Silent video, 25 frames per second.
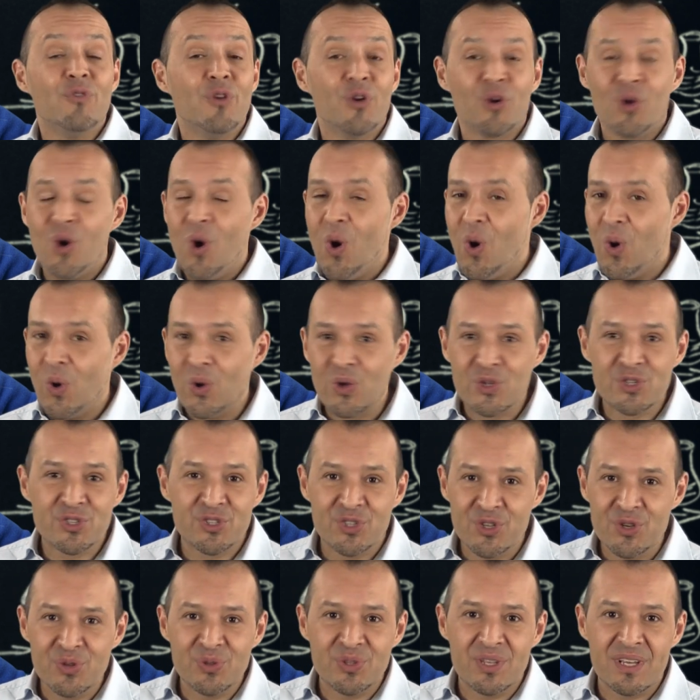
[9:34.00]
for all
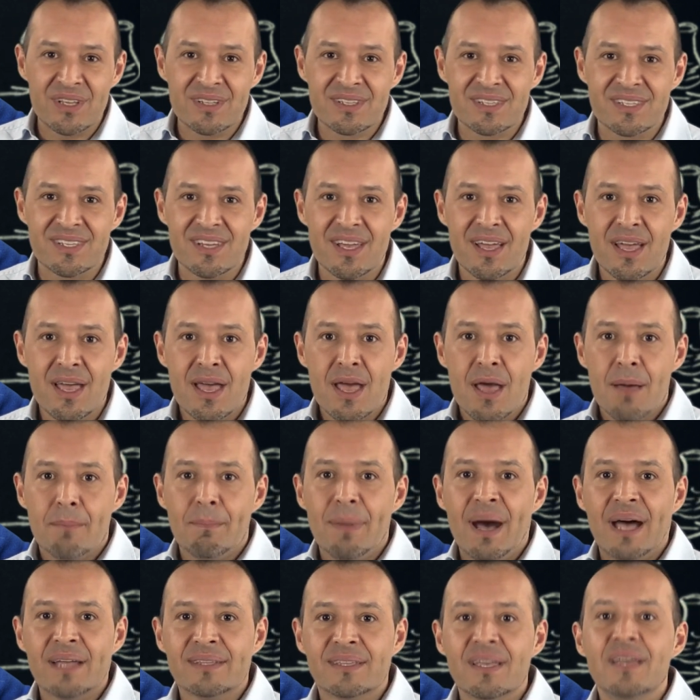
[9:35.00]
students,
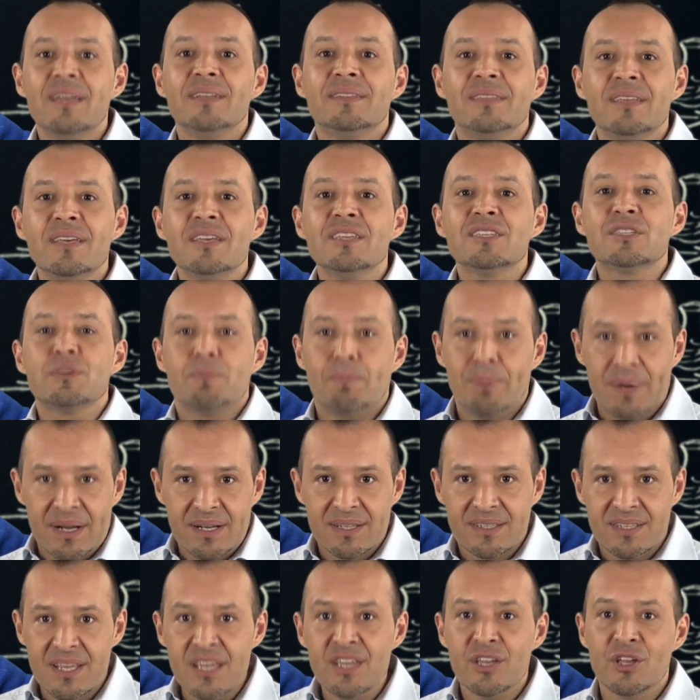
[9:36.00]
but it is
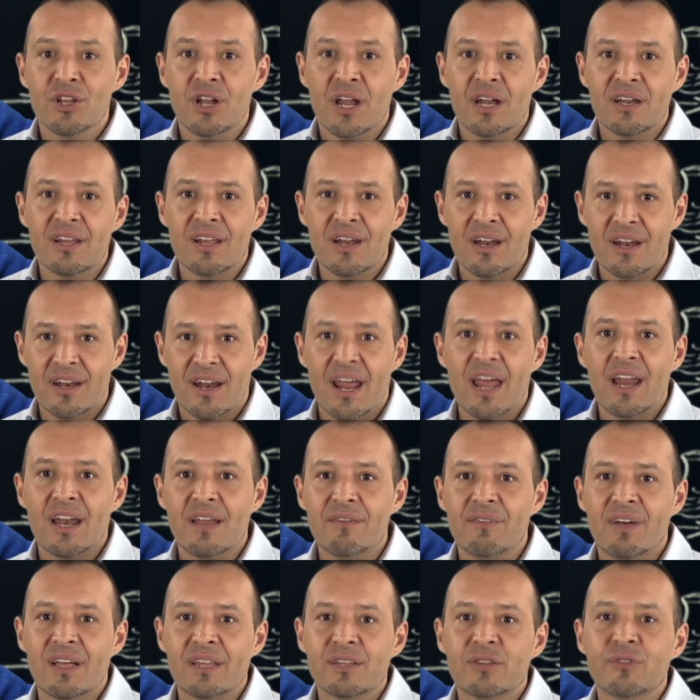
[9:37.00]
particularly
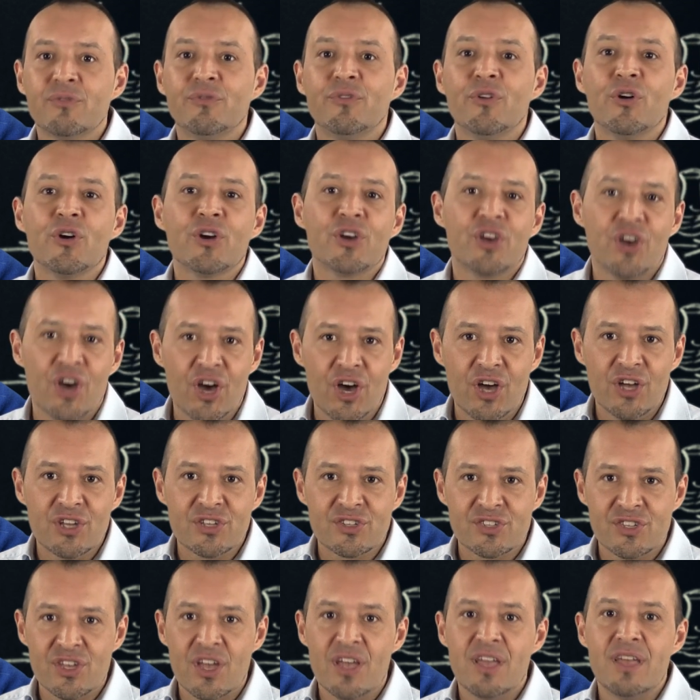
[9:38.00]
relevant for
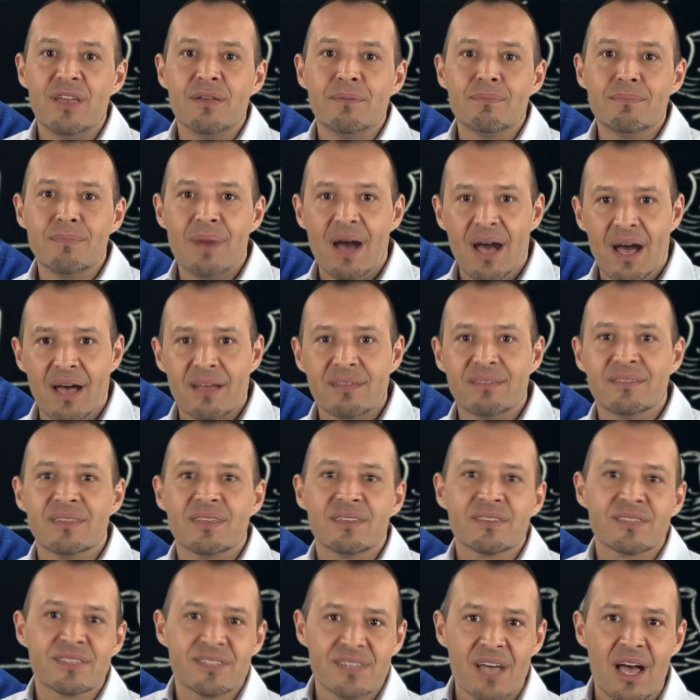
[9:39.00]
girls in math
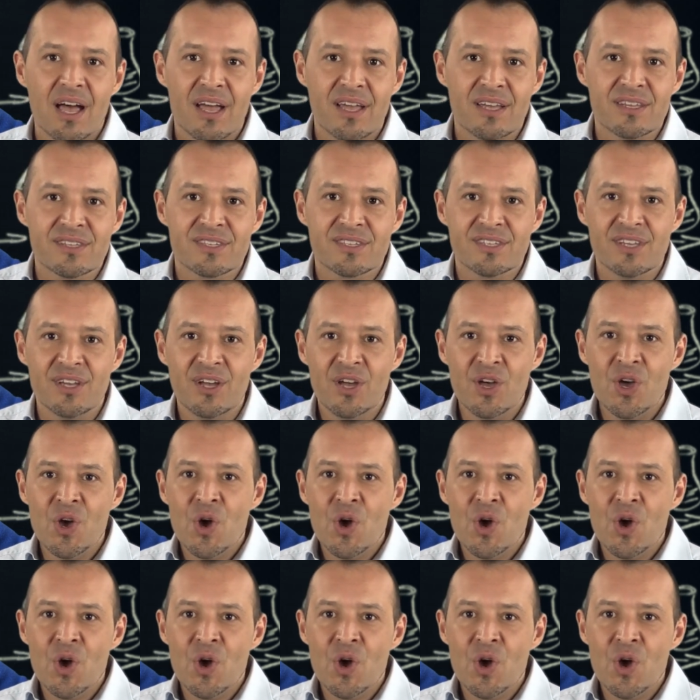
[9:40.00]
and science,